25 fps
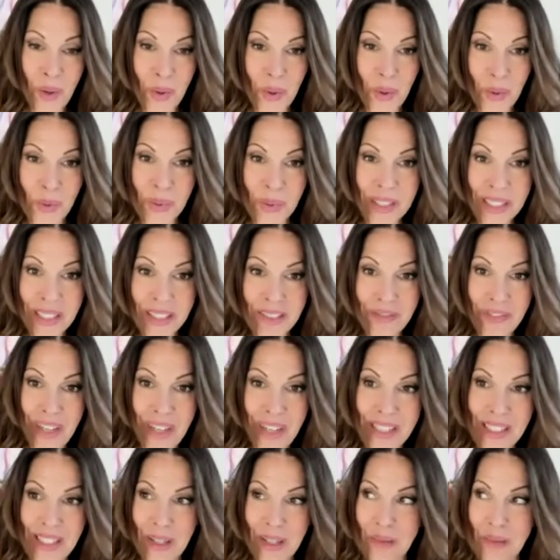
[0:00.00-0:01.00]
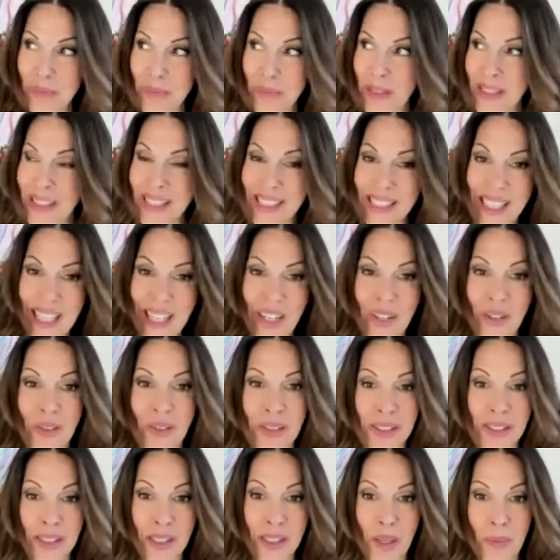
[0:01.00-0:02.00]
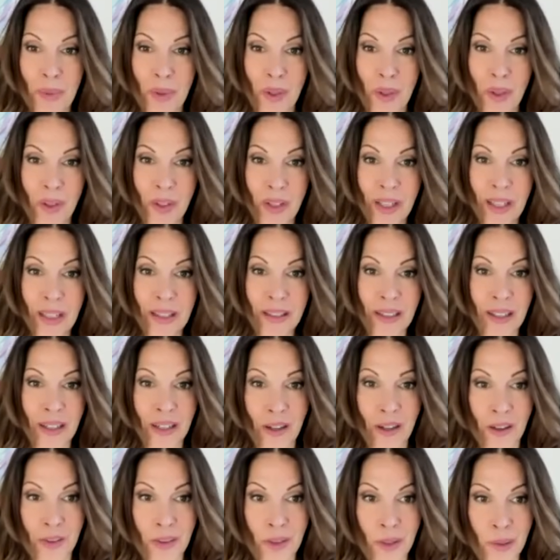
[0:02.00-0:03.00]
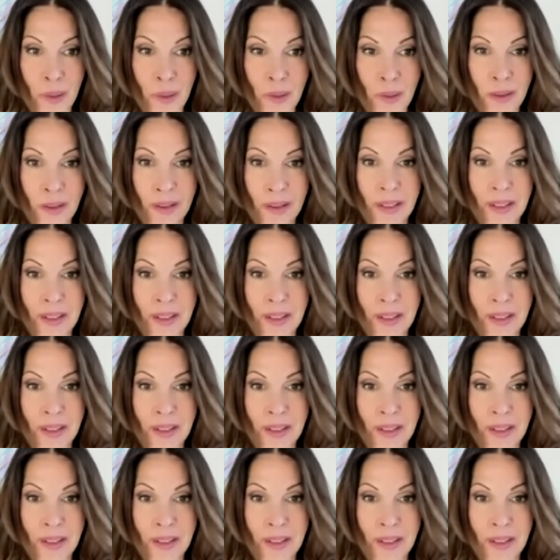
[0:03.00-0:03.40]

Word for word: only to find out months later in the summer that other